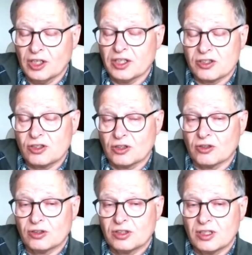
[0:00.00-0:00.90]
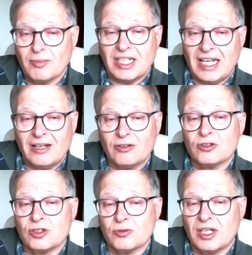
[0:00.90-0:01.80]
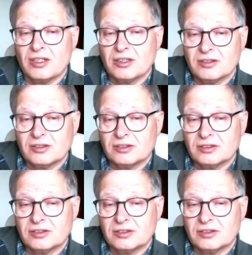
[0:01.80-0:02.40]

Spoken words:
you're going to struggle, no matter how good you are.